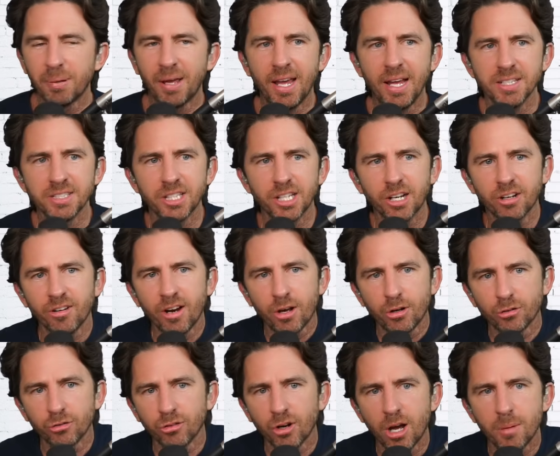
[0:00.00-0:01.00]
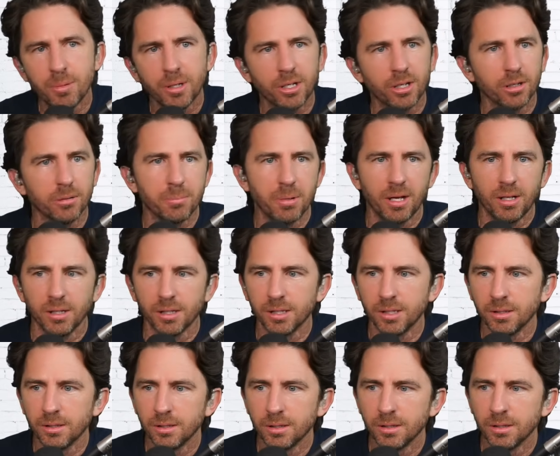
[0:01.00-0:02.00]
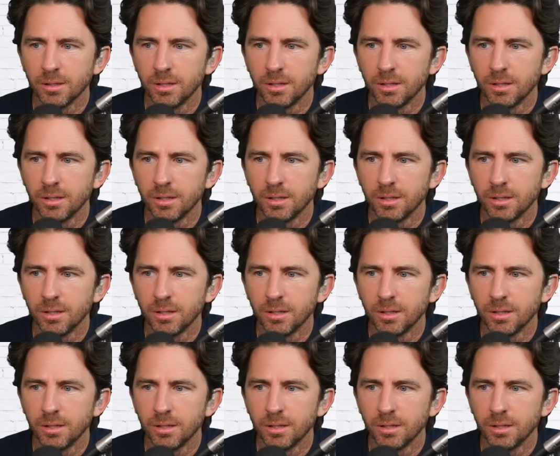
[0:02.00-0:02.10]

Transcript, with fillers: pacing around, rubbing her belly.